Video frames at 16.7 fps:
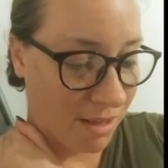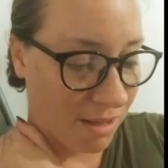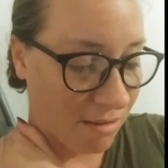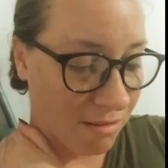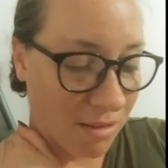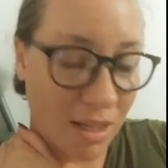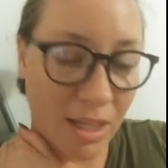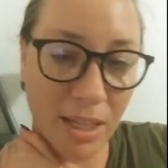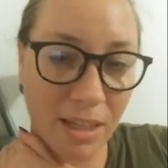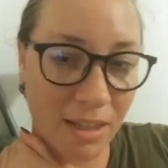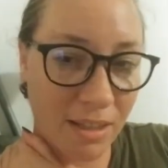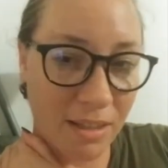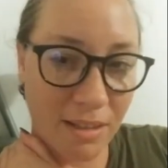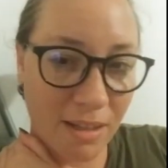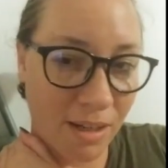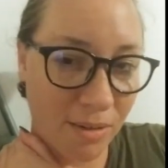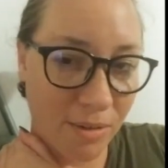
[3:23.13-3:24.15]
I don't like
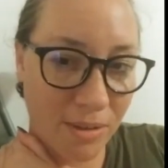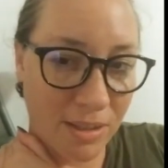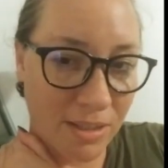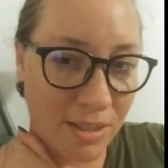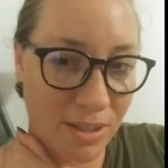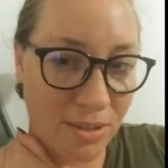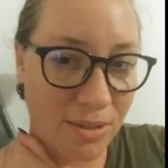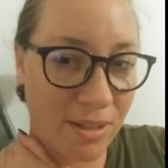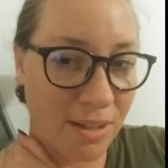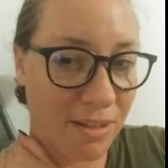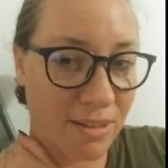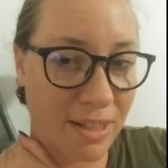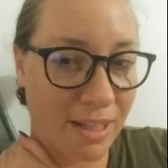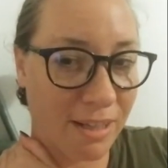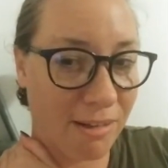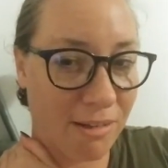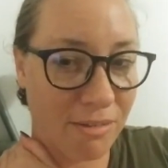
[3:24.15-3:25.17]
it. I really don't. I don't
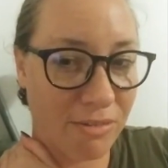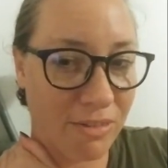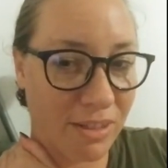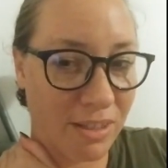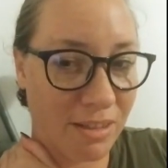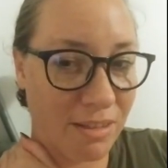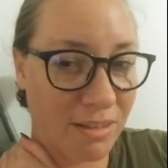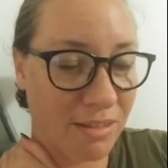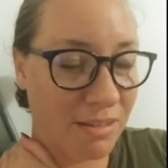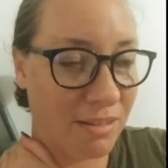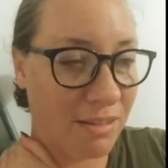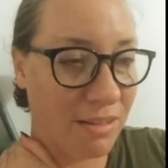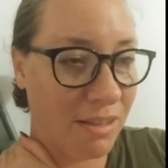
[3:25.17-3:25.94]
like how I feel.